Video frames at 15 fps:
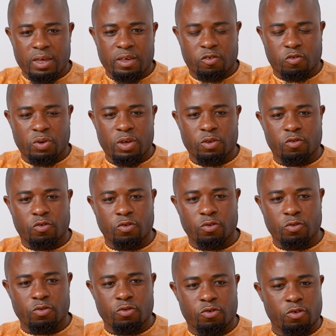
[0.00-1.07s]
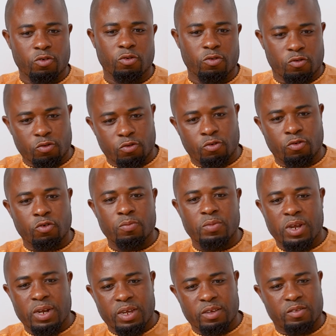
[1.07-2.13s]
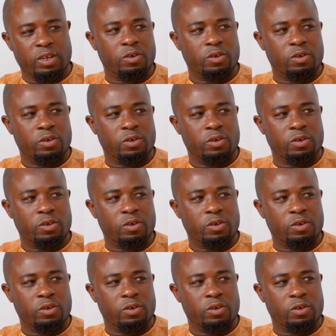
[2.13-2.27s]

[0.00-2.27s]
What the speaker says: is trying to do, to groom the next